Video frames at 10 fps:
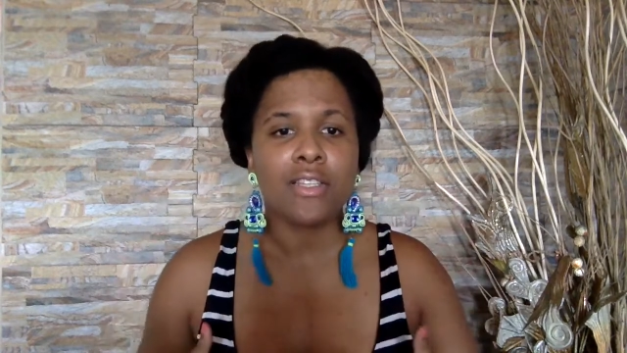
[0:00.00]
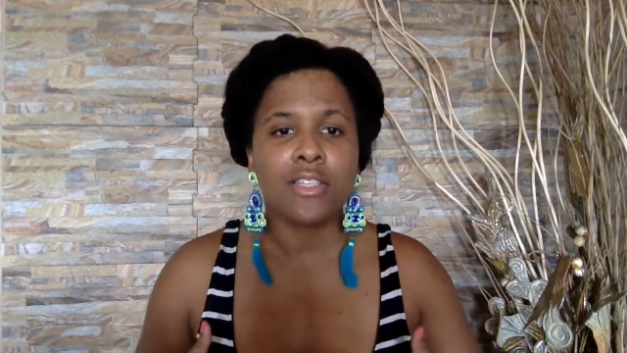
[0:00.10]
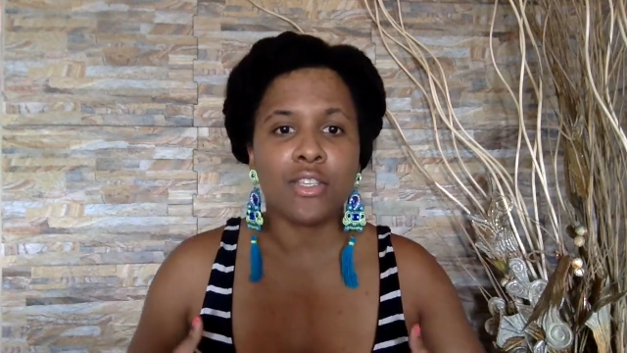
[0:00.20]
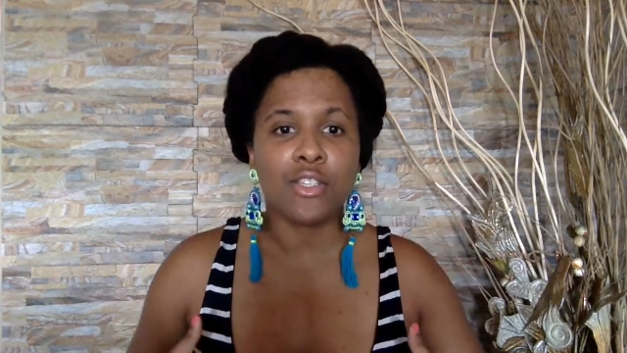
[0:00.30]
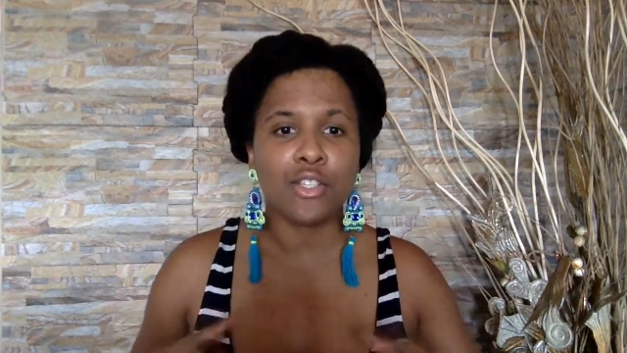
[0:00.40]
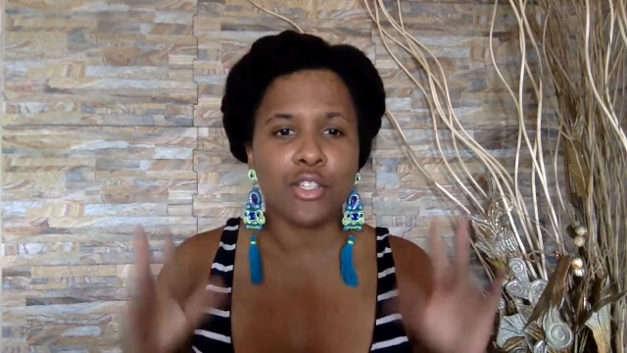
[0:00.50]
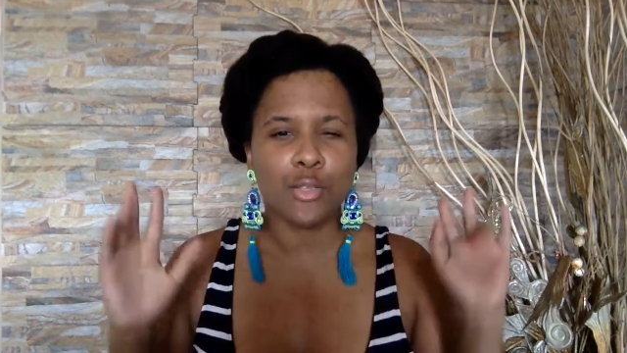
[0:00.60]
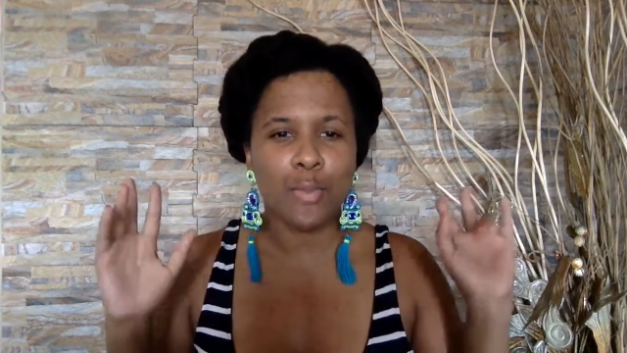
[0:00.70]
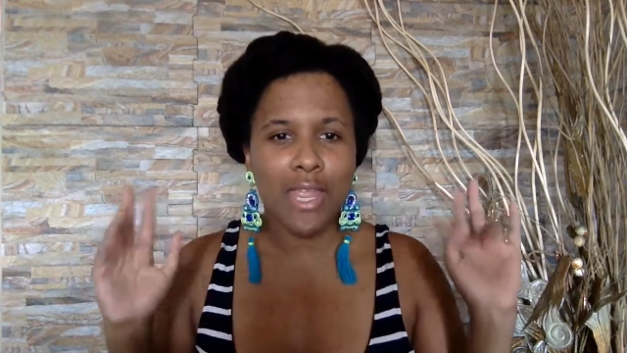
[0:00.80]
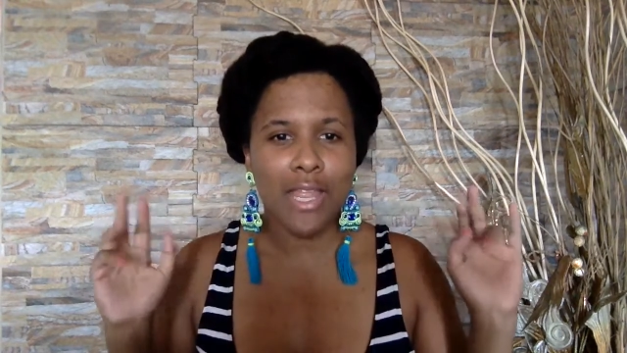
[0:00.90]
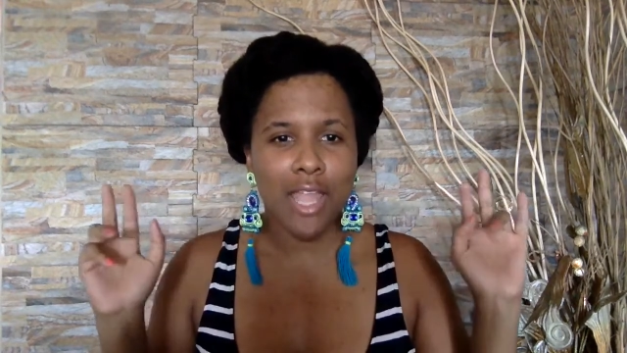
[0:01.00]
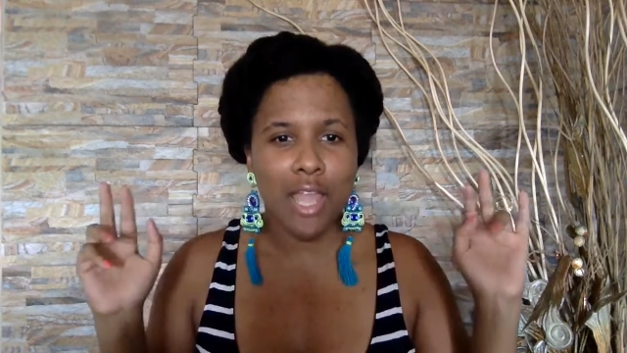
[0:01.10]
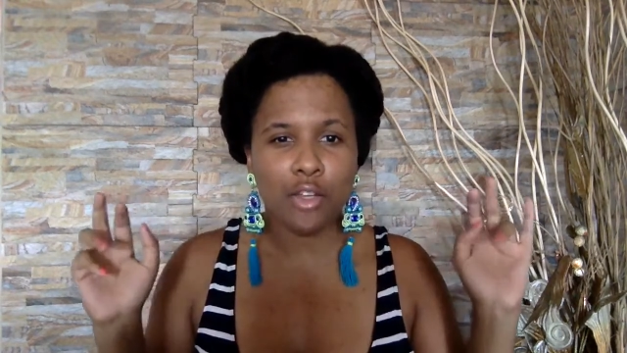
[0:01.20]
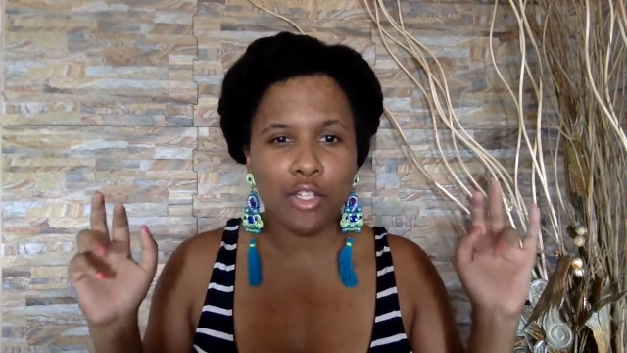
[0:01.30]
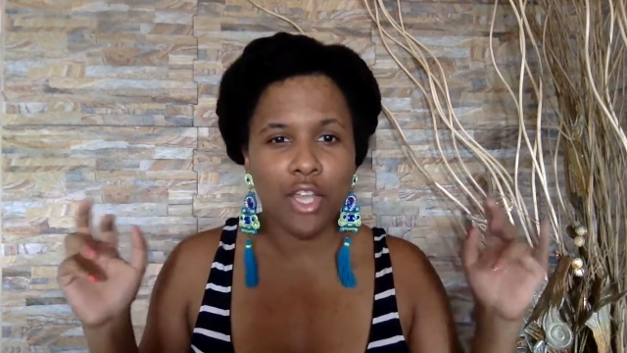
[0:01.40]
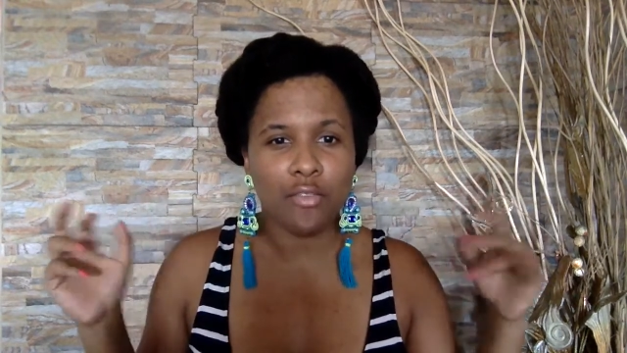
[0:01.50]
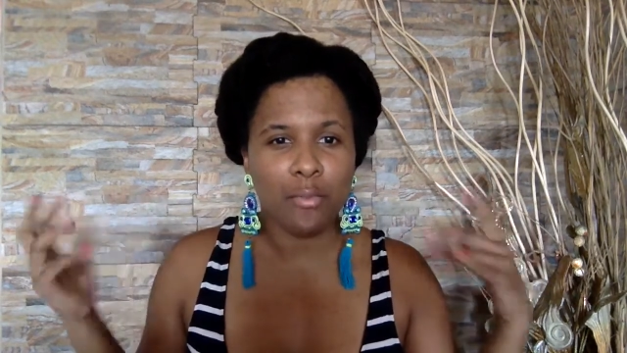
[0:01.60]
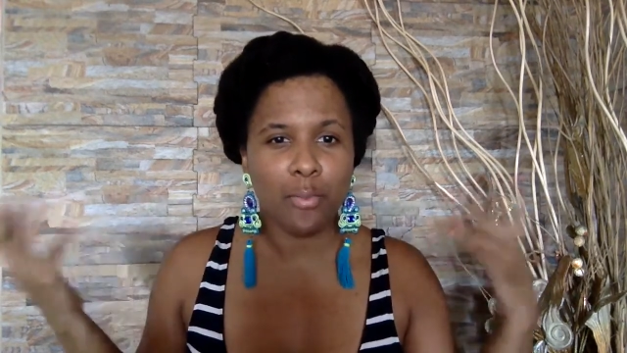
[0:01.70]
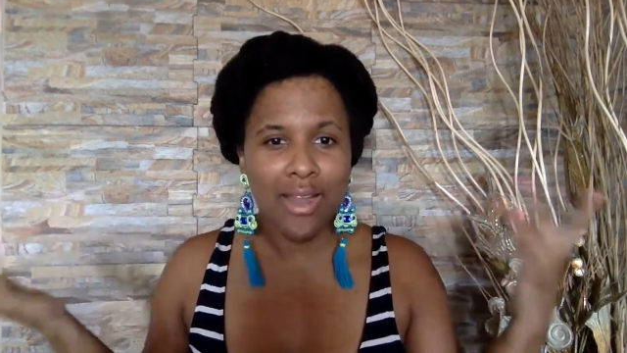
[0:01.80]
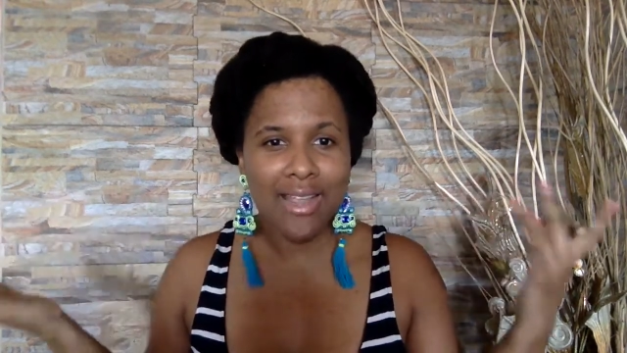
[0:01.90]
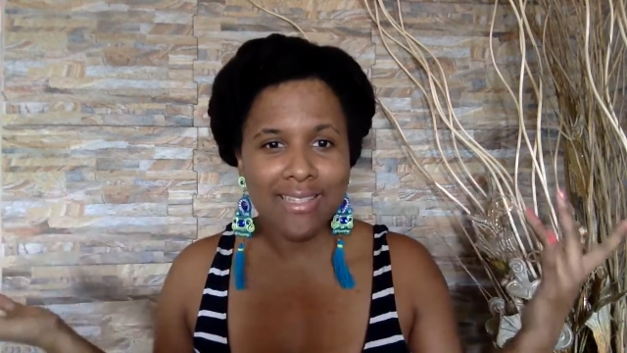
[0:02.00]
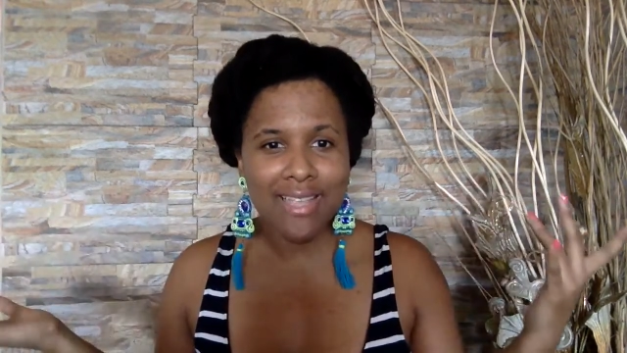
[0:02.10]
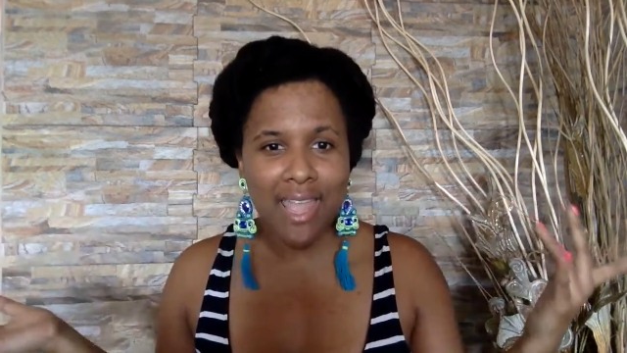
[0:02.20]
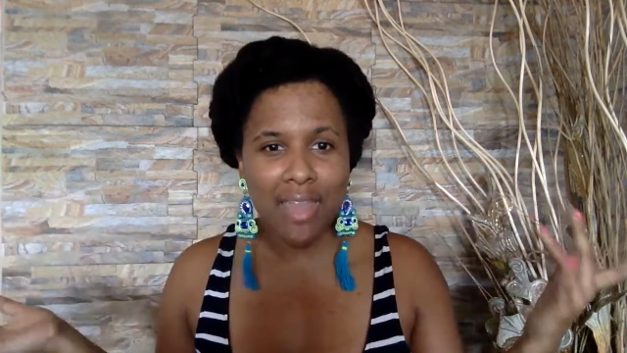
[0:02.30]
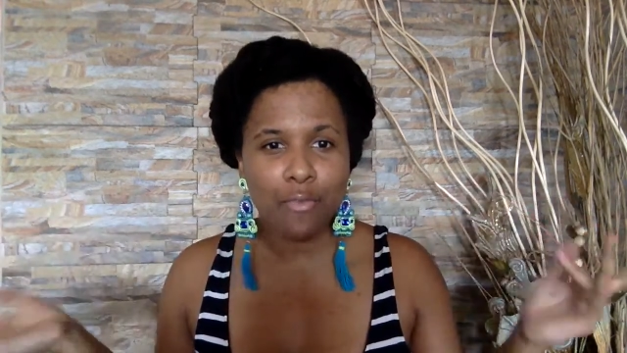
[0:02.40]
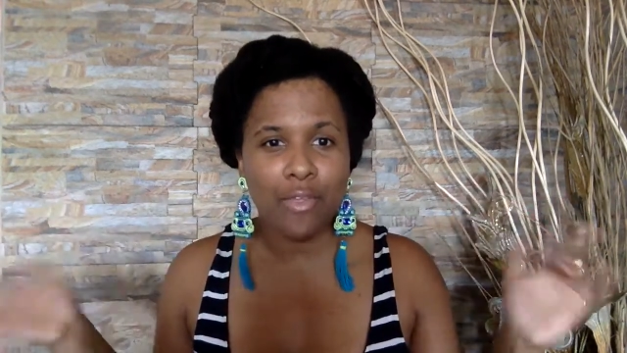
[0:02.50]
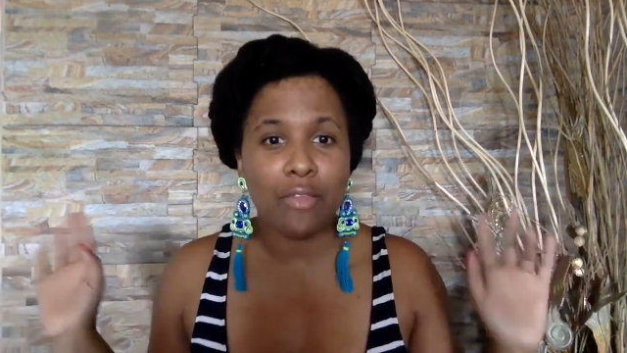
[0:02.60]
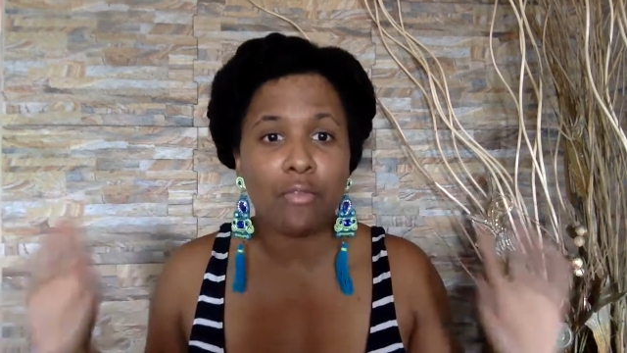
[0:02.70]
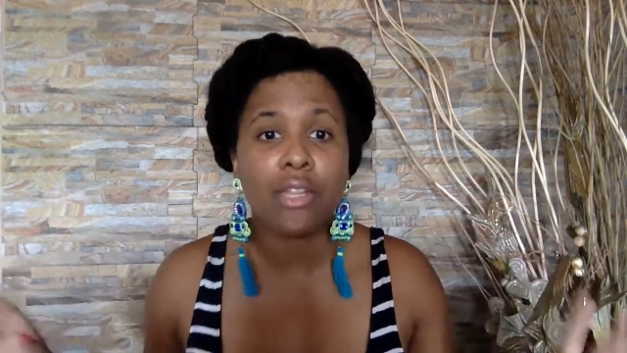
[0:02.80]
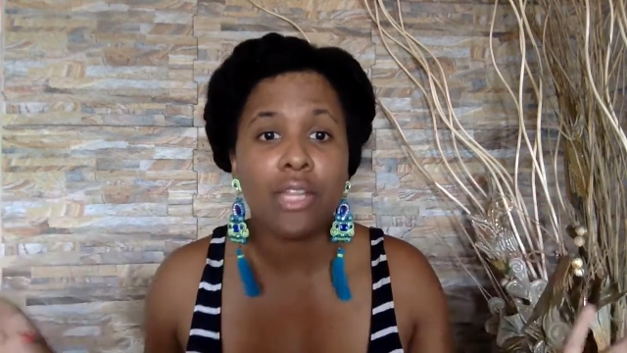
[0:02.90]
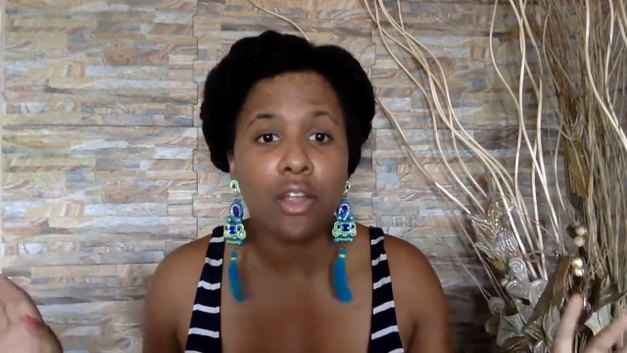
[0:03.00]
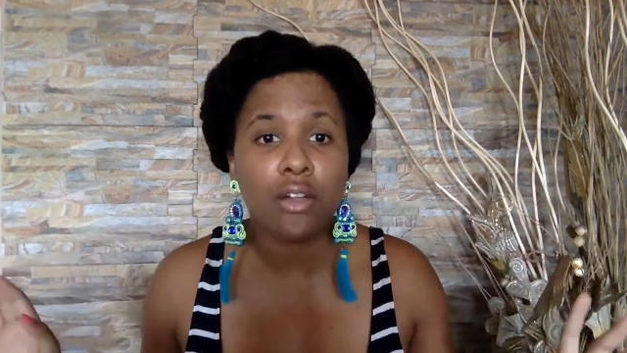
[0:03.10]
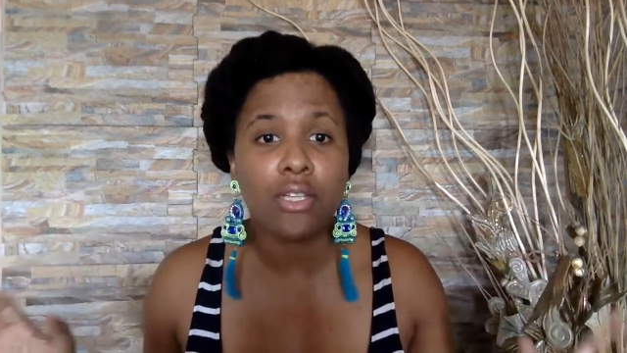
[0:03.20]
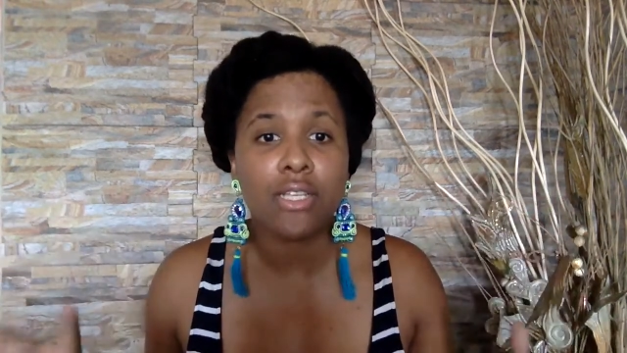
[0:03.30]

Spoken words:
to just be in the energy of impressing and feeling really girly.